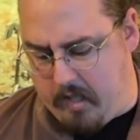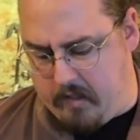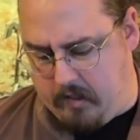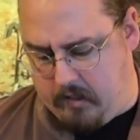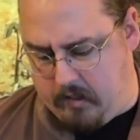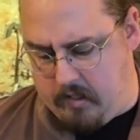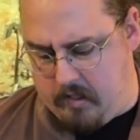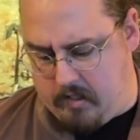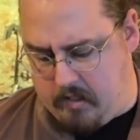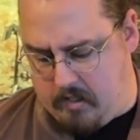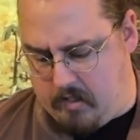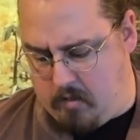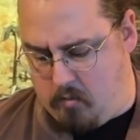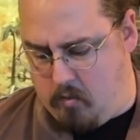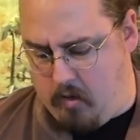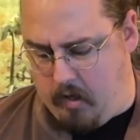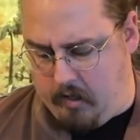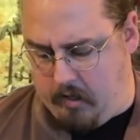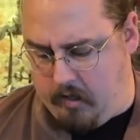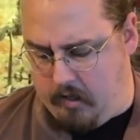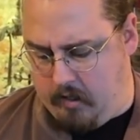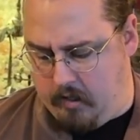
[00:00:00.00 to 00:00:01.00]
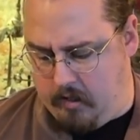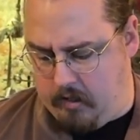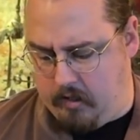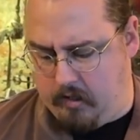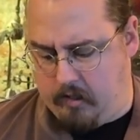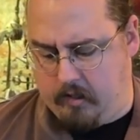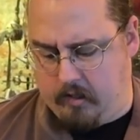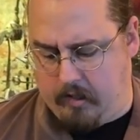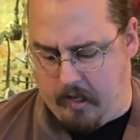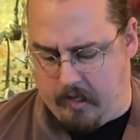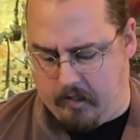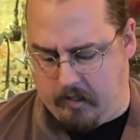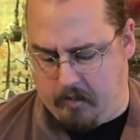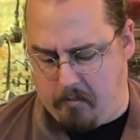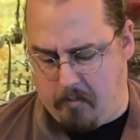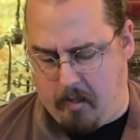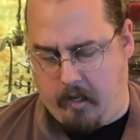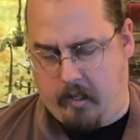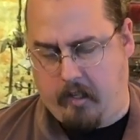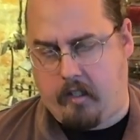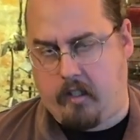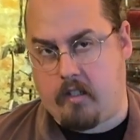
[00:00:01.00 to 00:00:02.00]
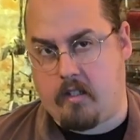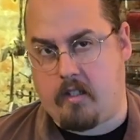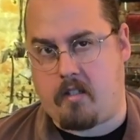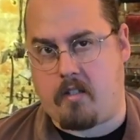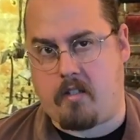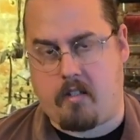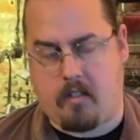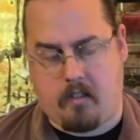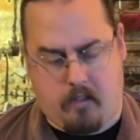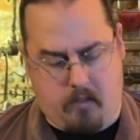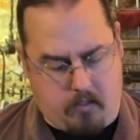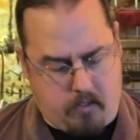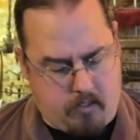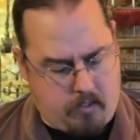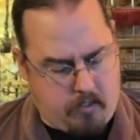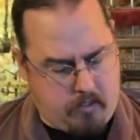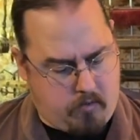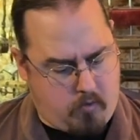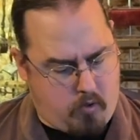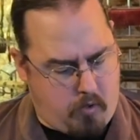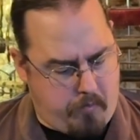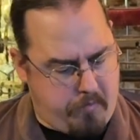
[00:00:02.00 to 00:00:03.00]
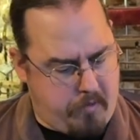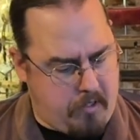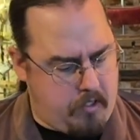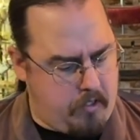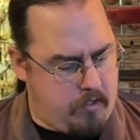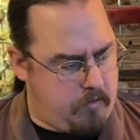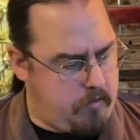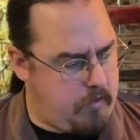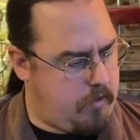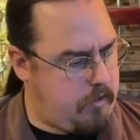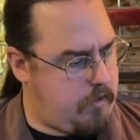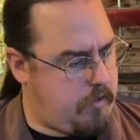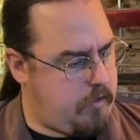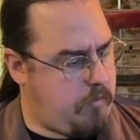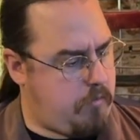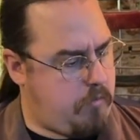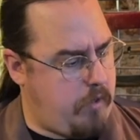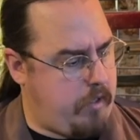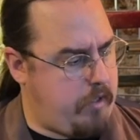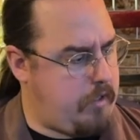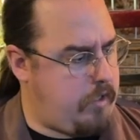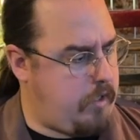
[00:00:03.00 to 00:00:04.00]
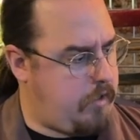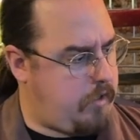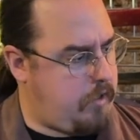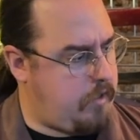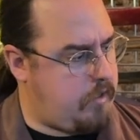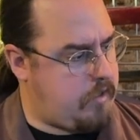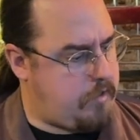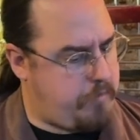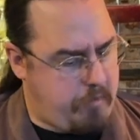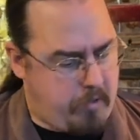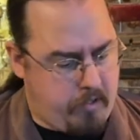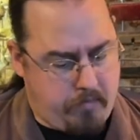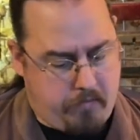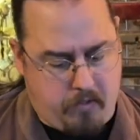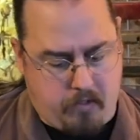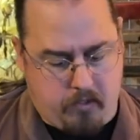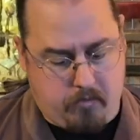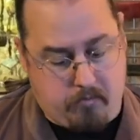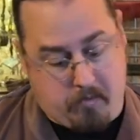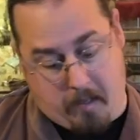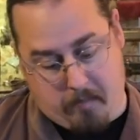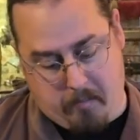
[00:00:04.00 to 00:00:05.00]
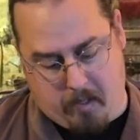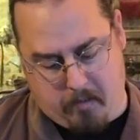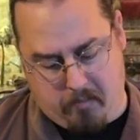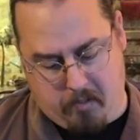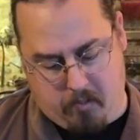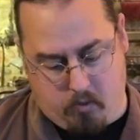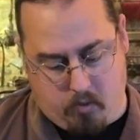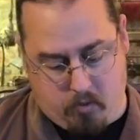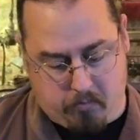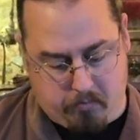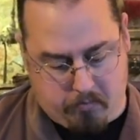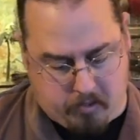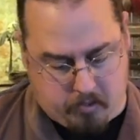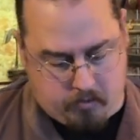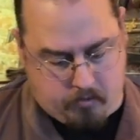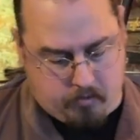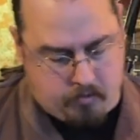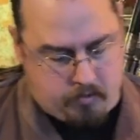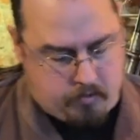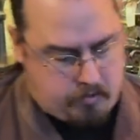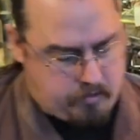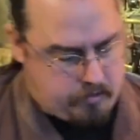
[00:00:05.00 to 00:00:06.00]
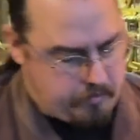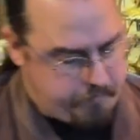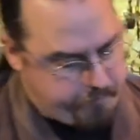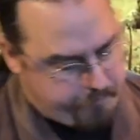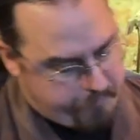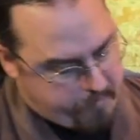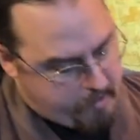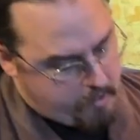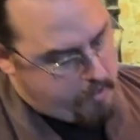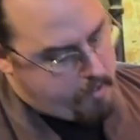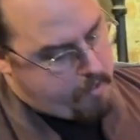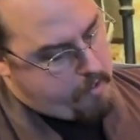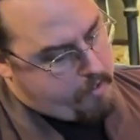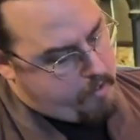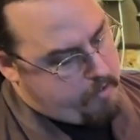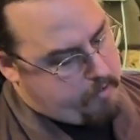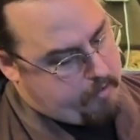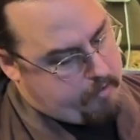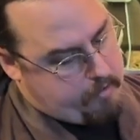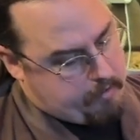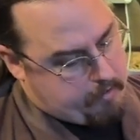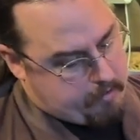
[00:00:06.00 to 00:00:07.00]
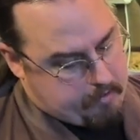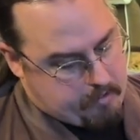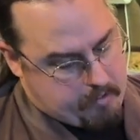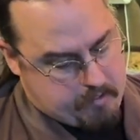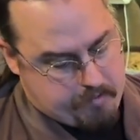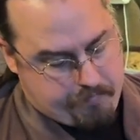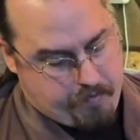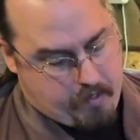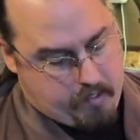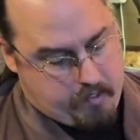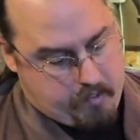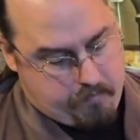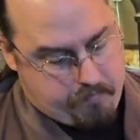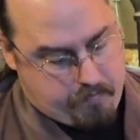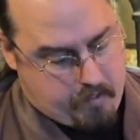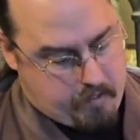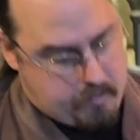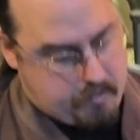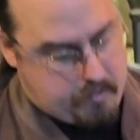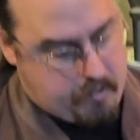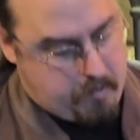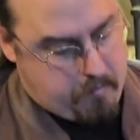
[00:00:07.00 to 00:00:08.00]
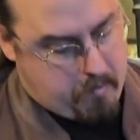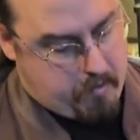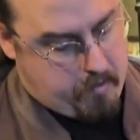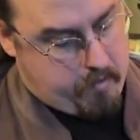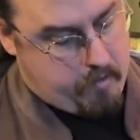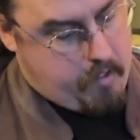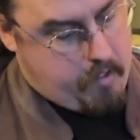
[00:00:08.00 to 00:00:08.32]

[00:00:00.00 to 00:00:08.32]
think this is the one that the Americans copied when they did the Springfield. I might be wrong, but it's very, very similar.